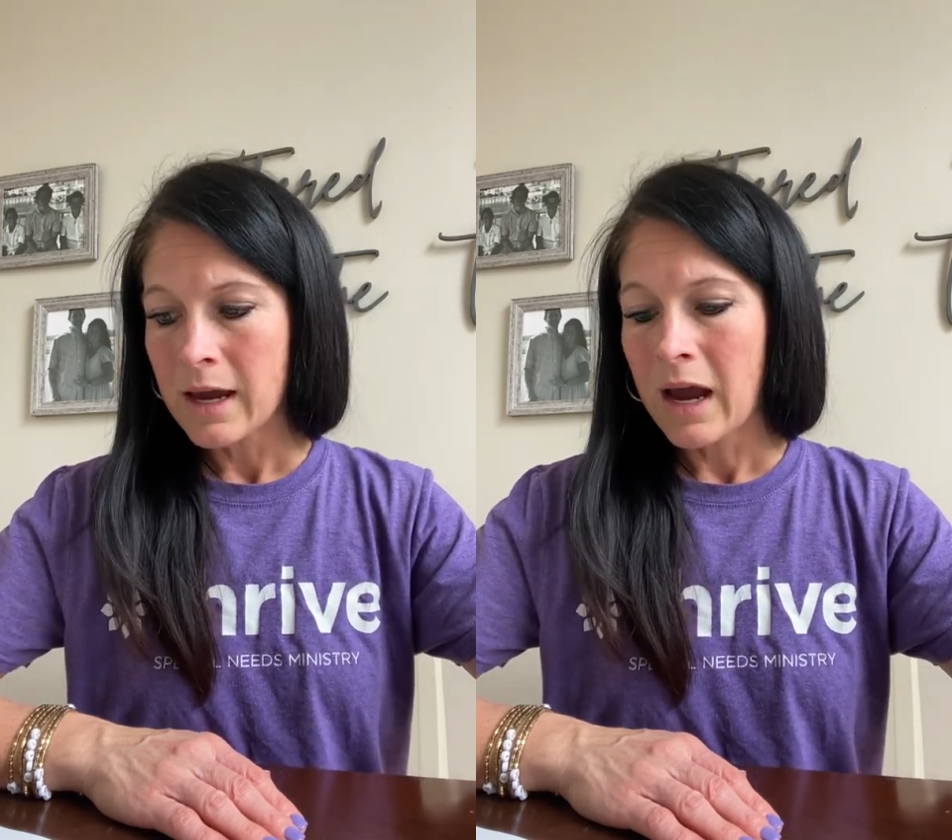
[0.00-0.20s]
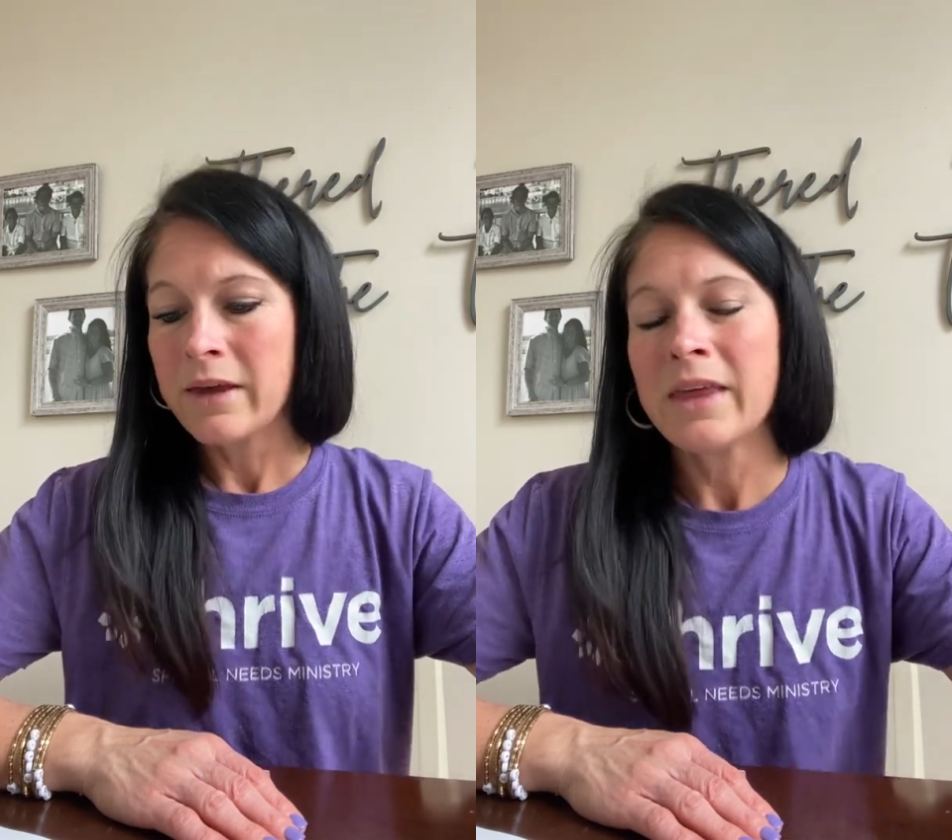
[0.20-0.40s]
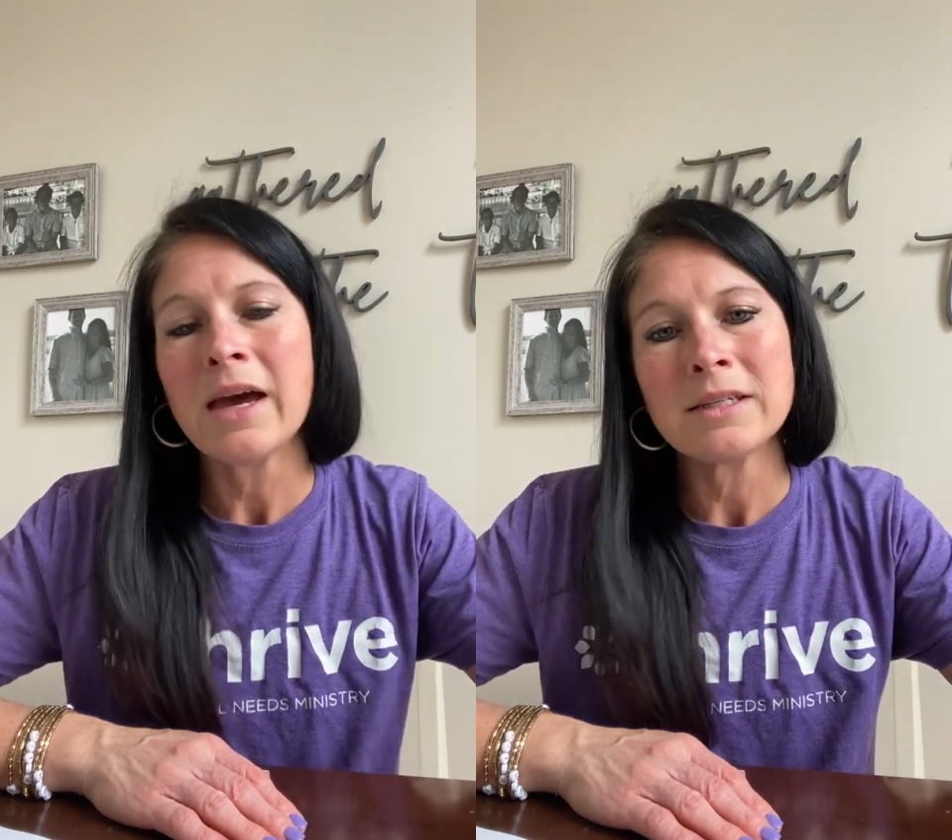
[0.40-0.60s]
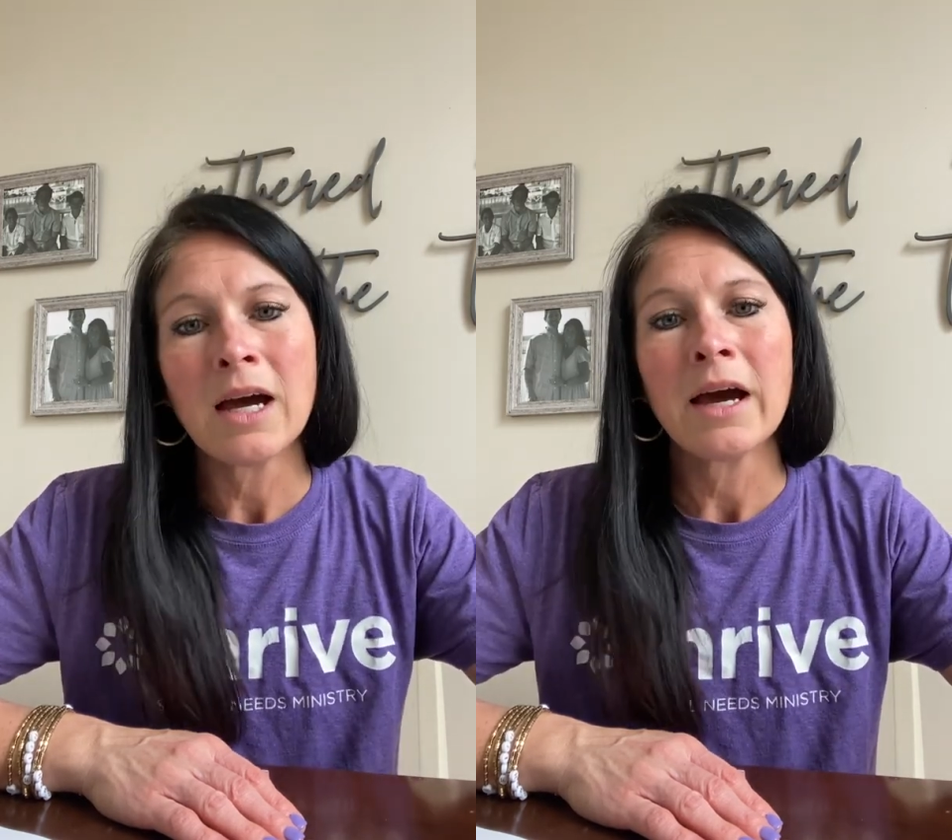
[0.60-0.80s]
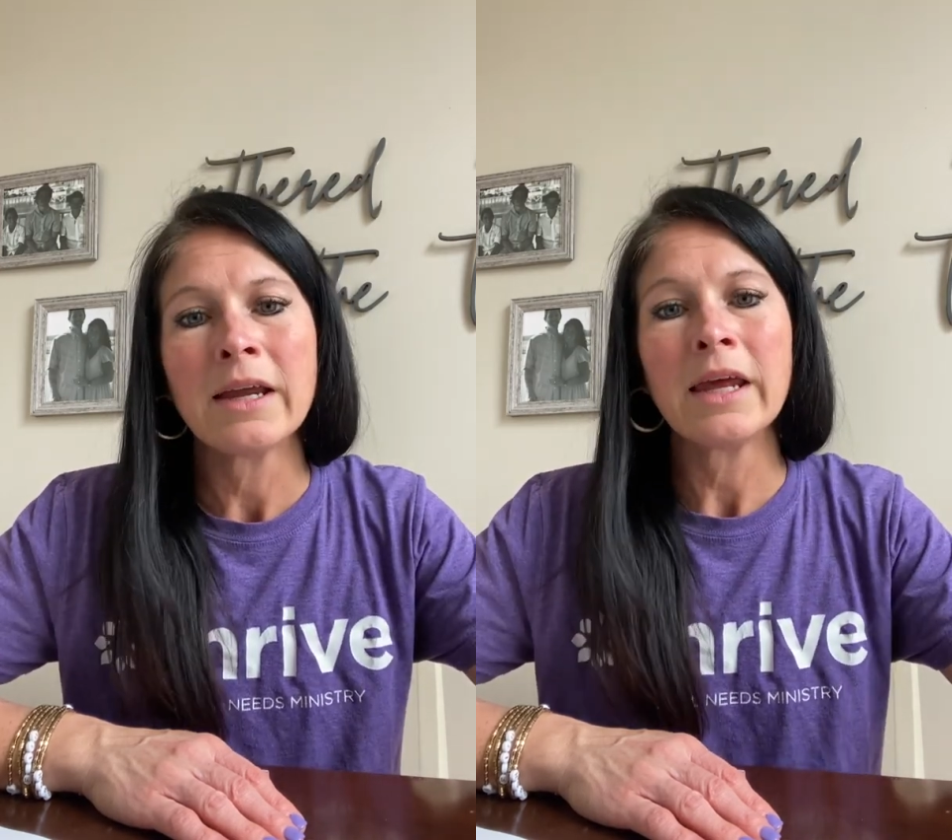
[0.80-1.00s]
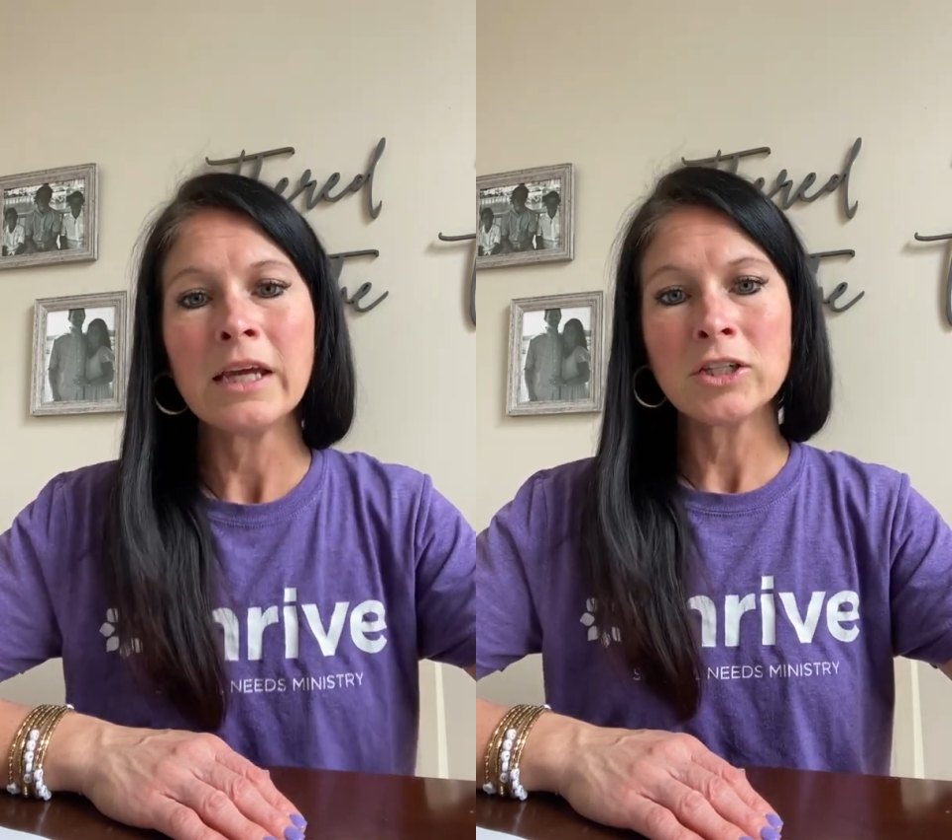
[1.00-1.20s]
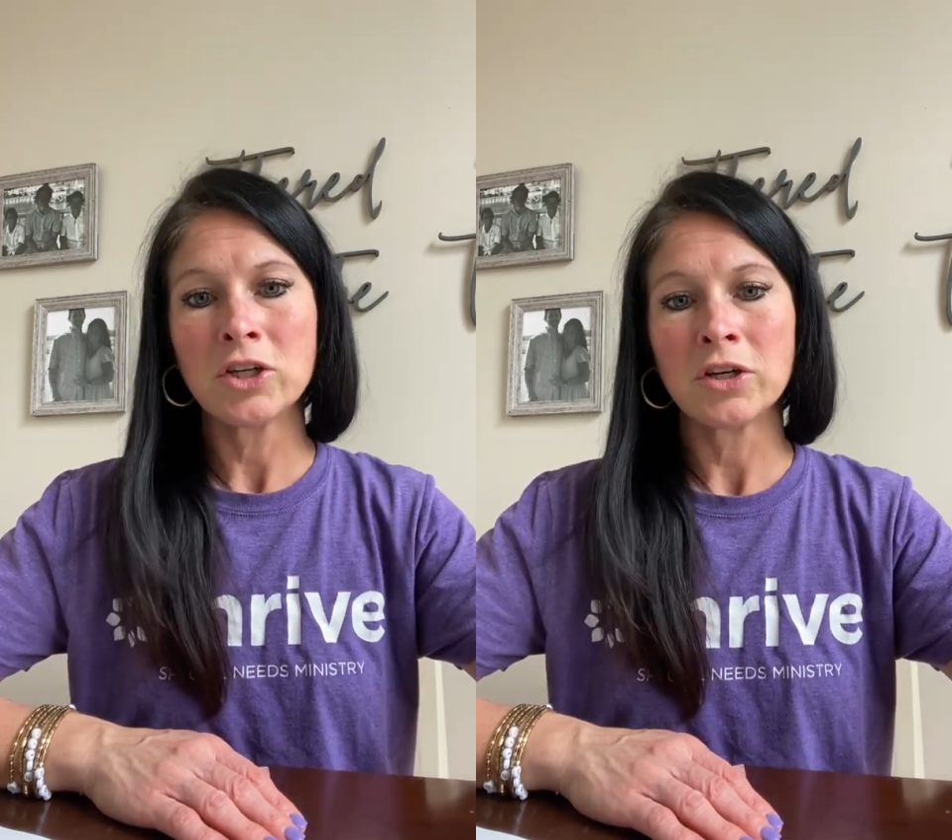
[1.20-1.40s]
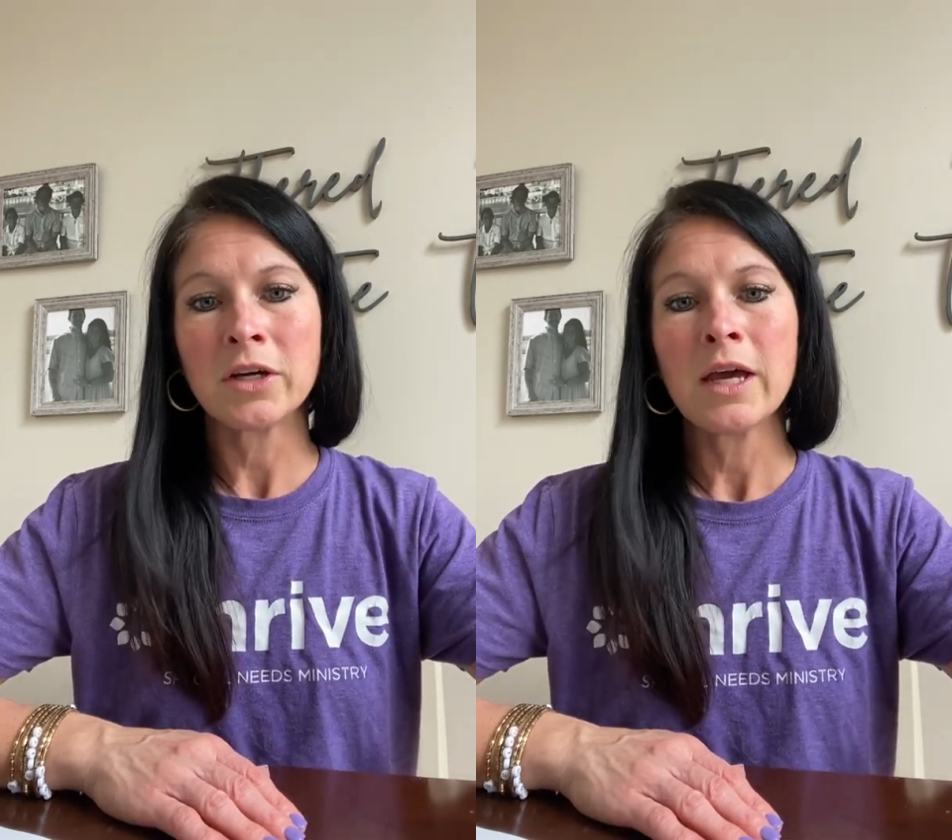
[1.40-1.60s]
And that night, he
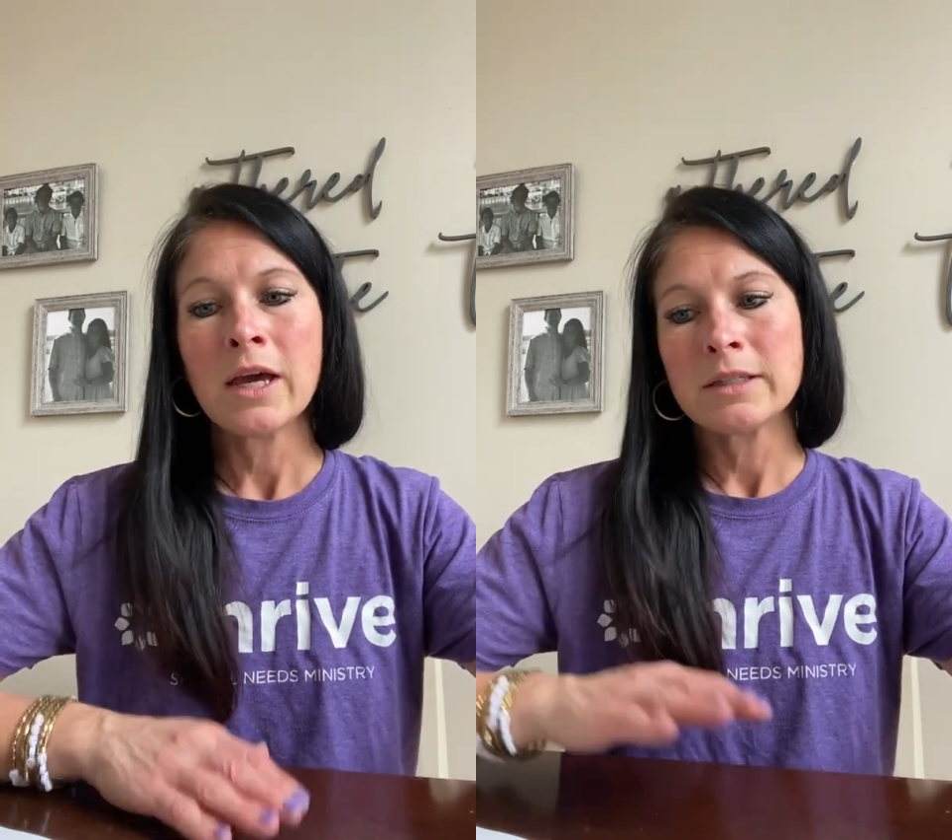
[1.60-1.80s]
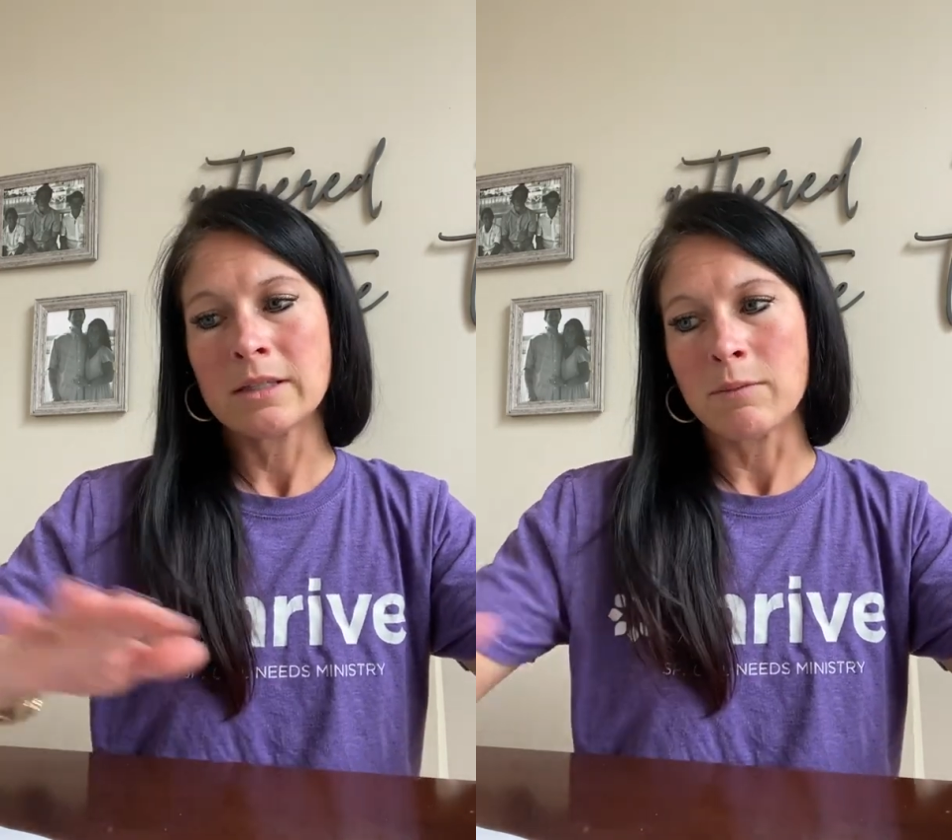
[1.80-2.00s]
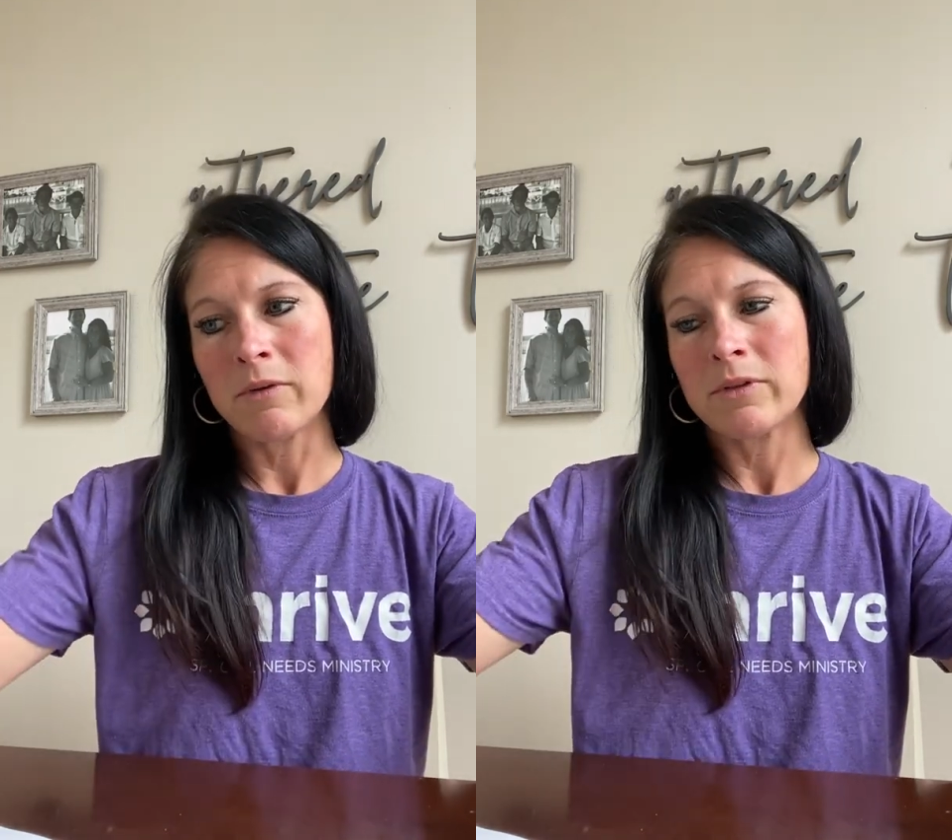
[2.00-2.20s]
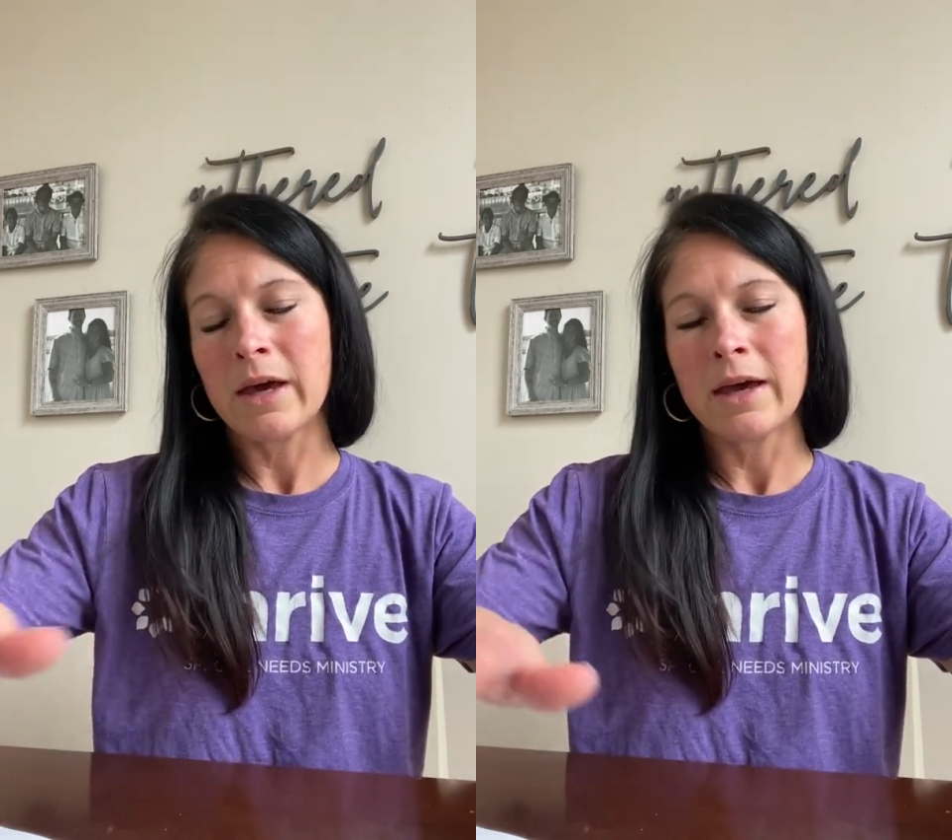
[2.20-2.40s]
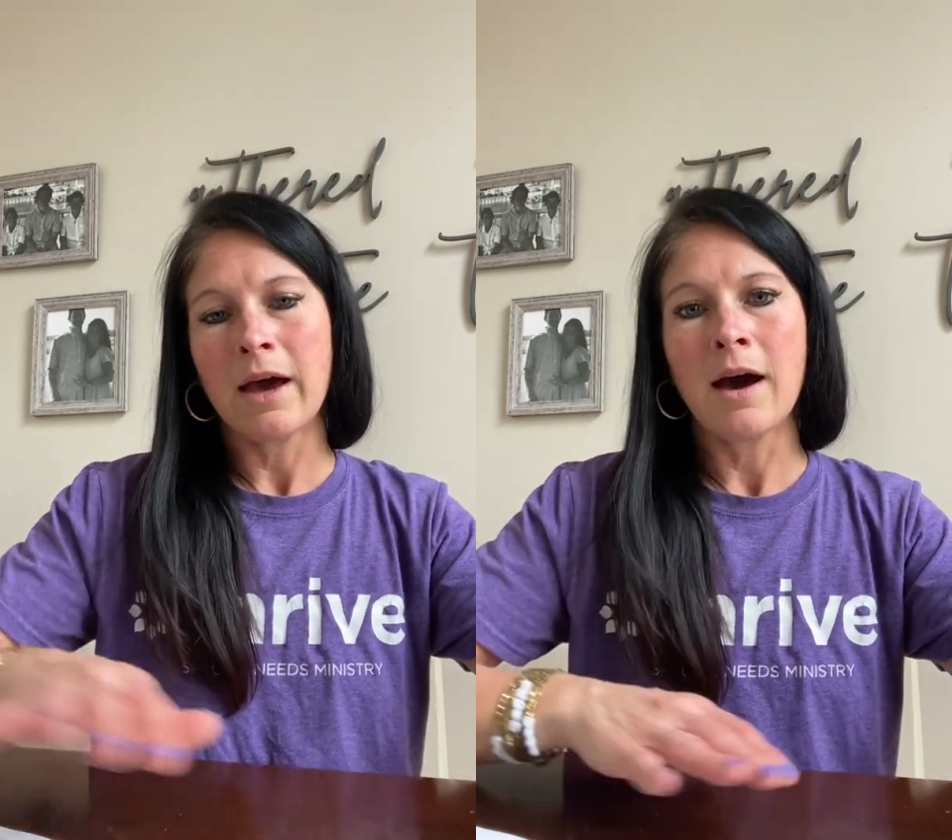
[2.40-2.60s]
took some of the